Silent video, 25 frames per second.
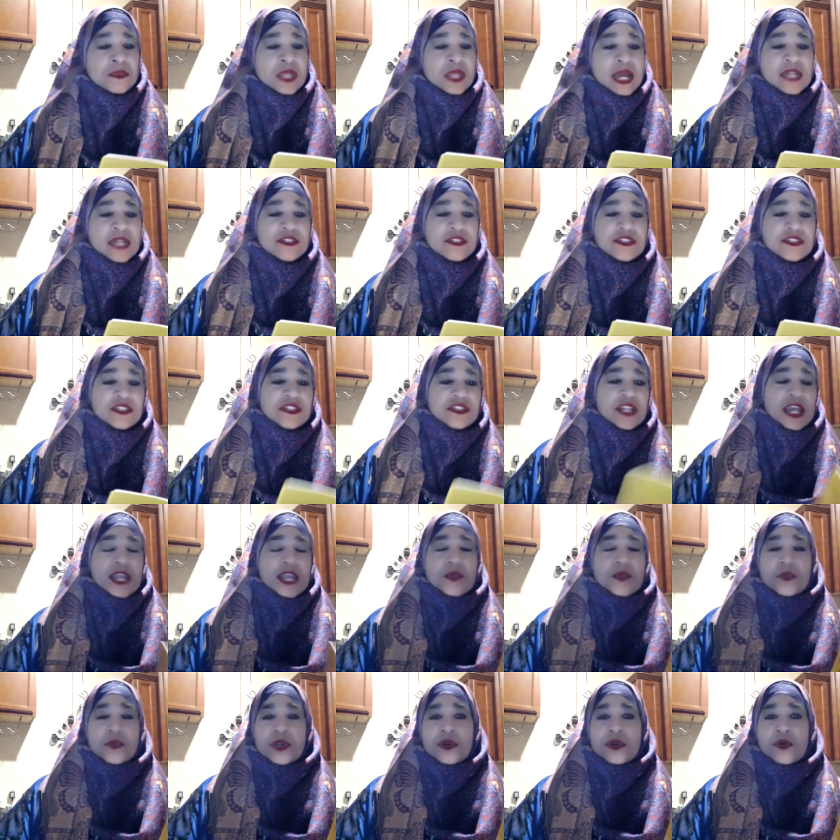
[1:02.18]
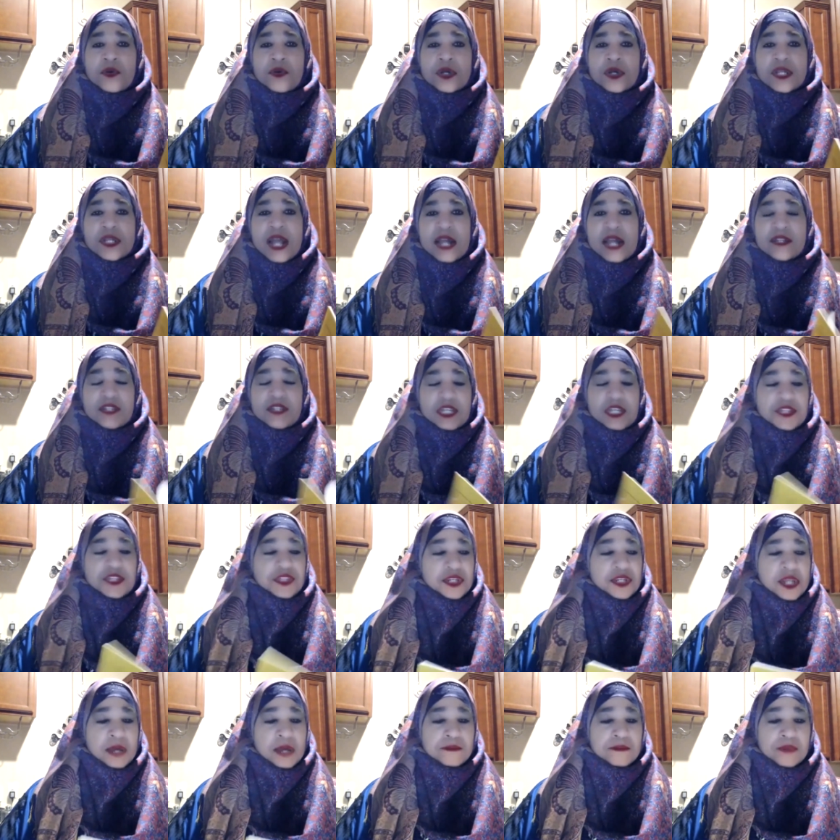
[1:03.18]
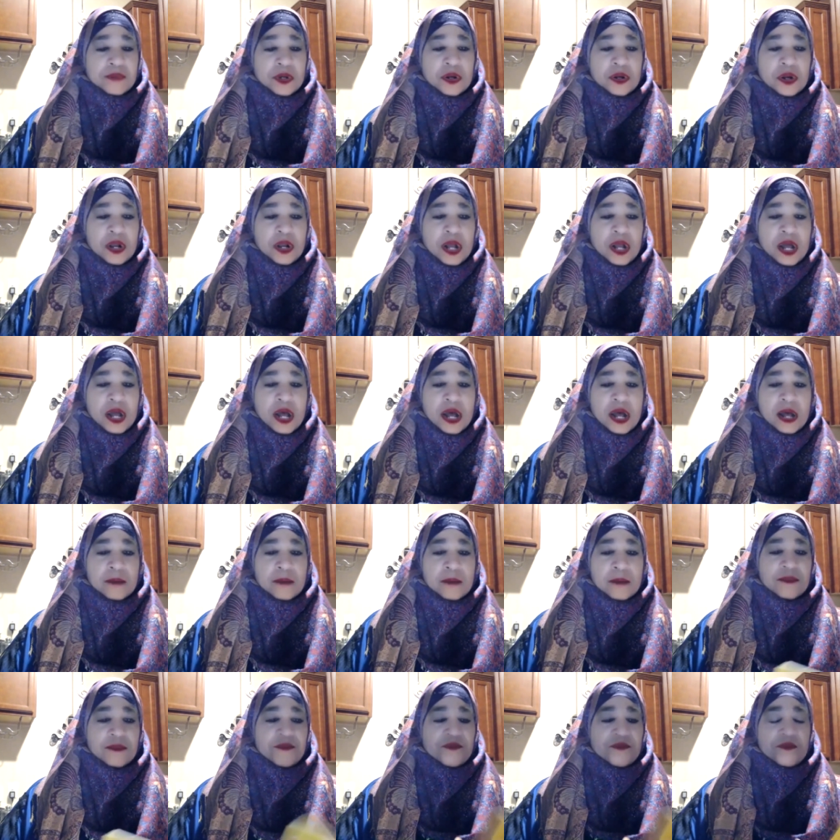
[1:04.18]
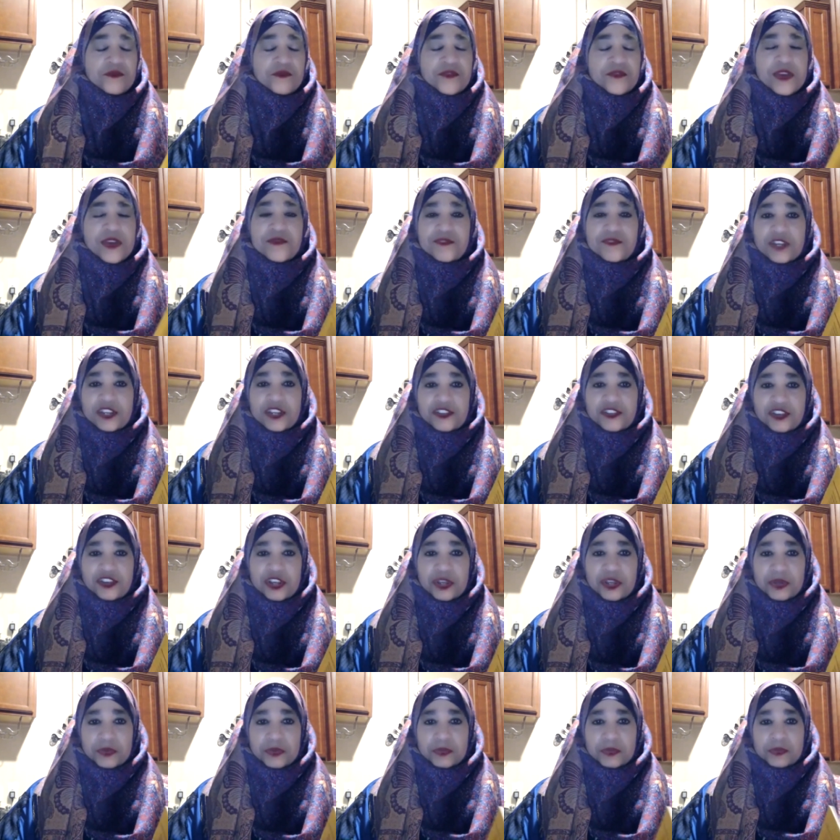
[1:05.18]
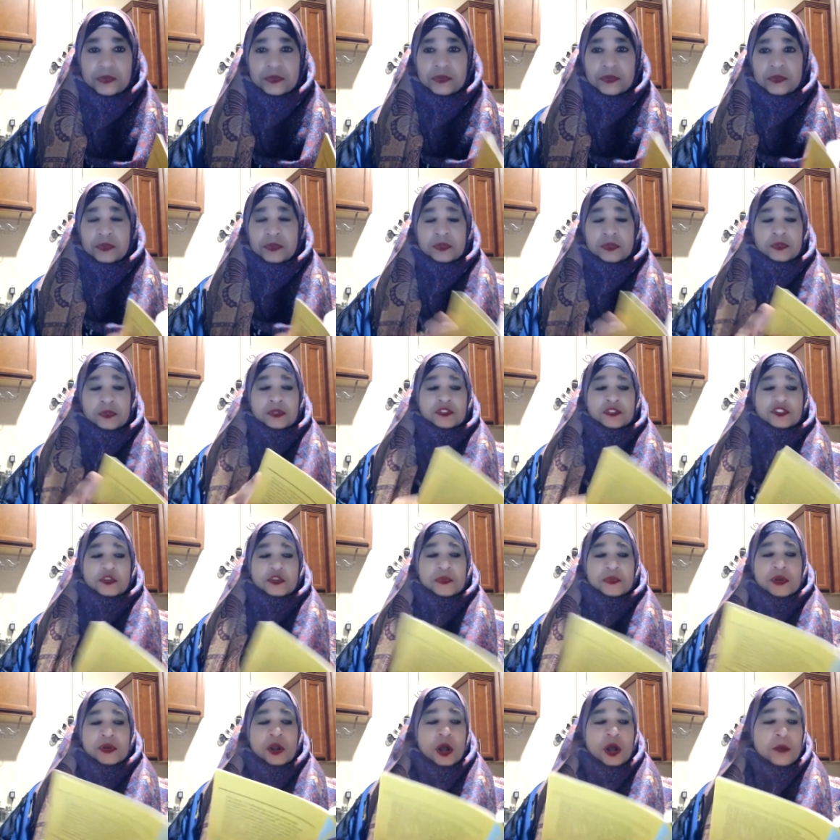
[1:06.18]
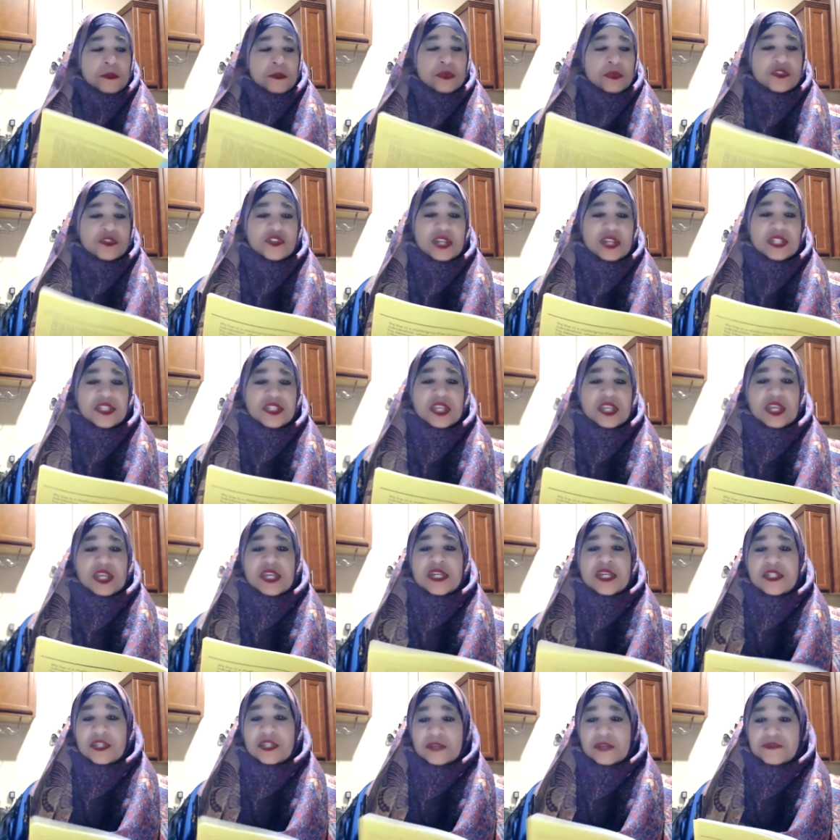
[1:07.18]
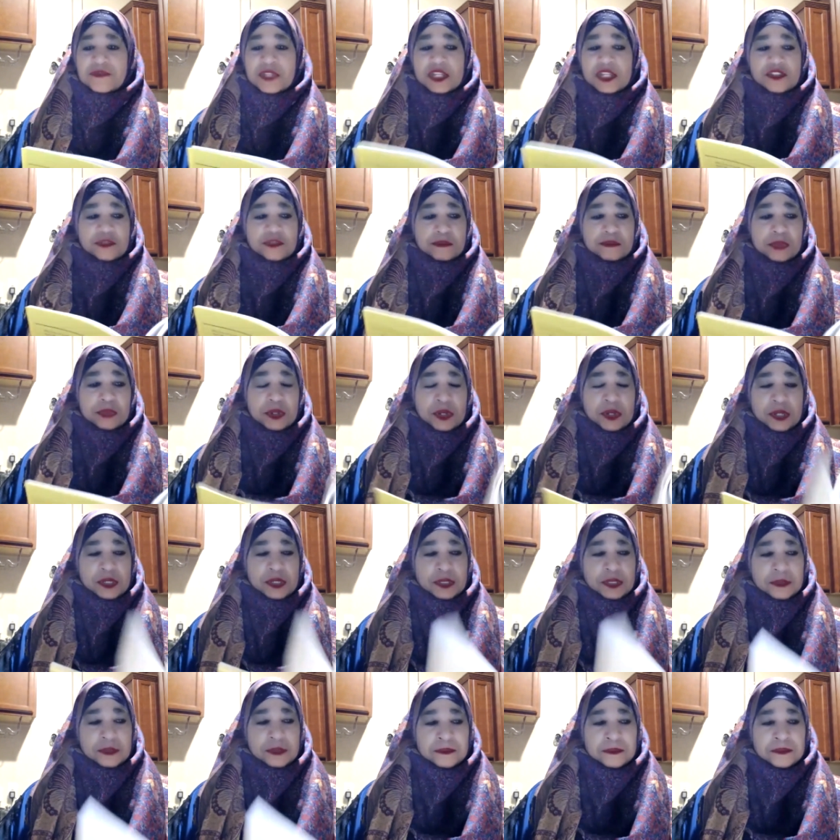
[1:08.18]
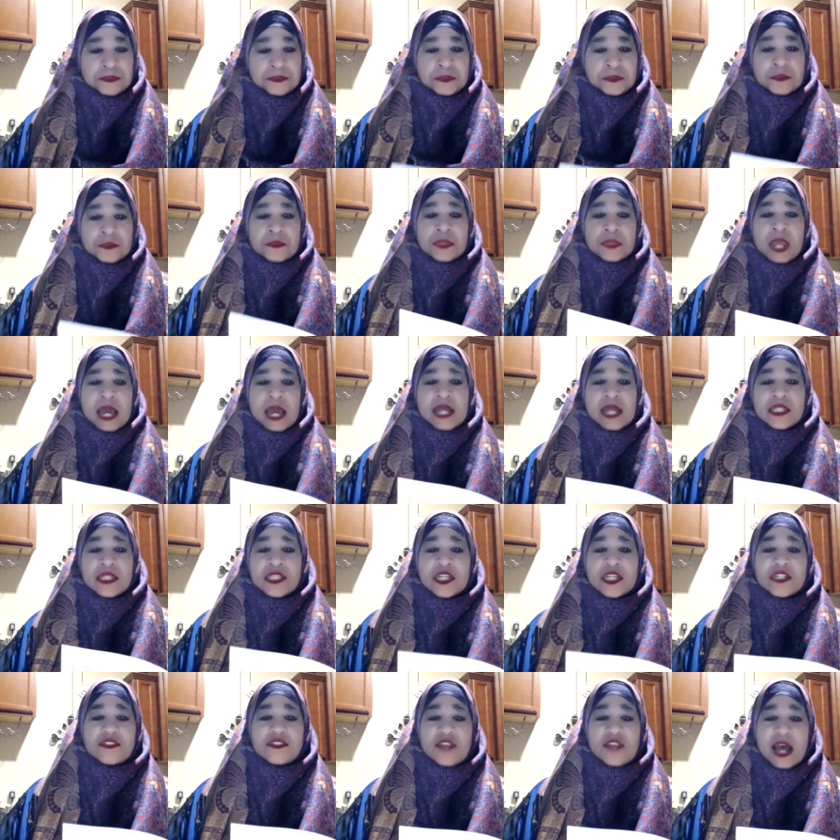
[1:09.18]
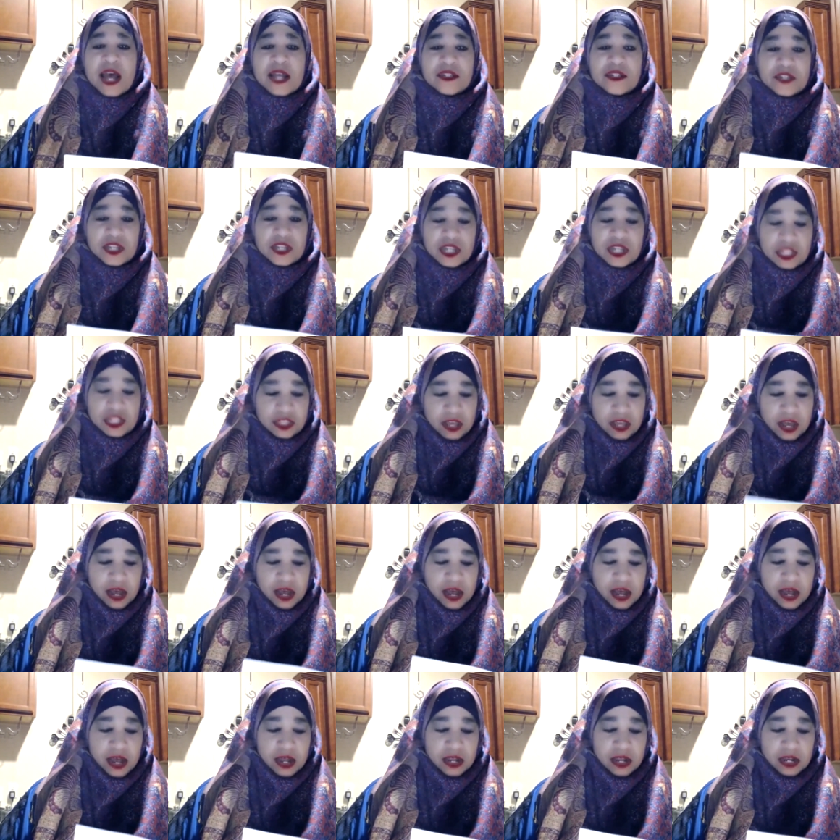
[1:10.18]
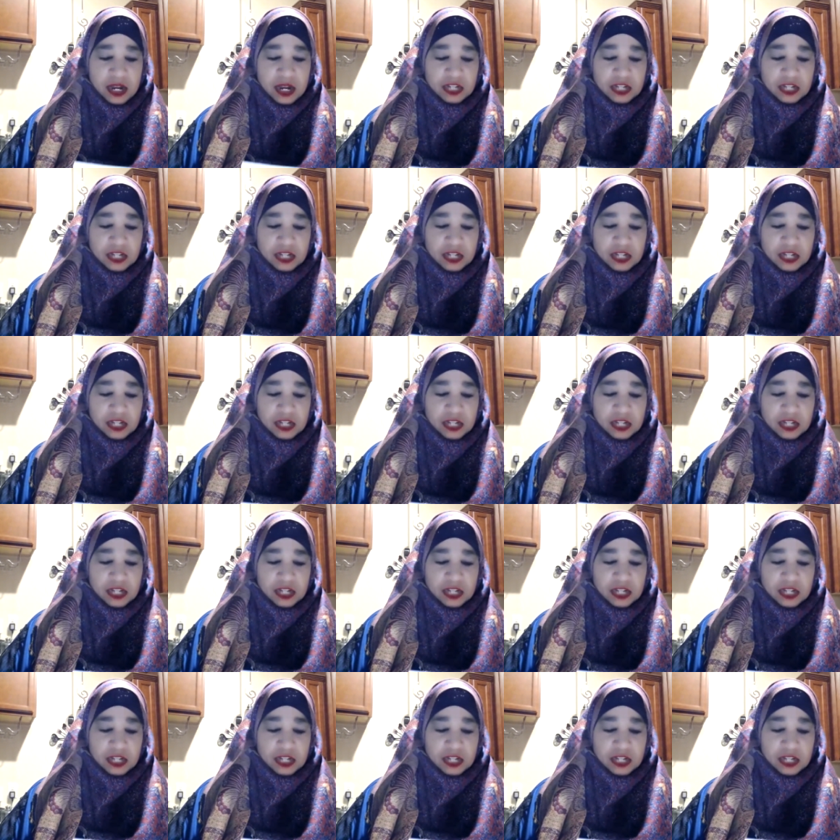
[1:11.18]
And today we're on Hadith number um, 52. So we're almost at the end of this book. And this Hadith uh,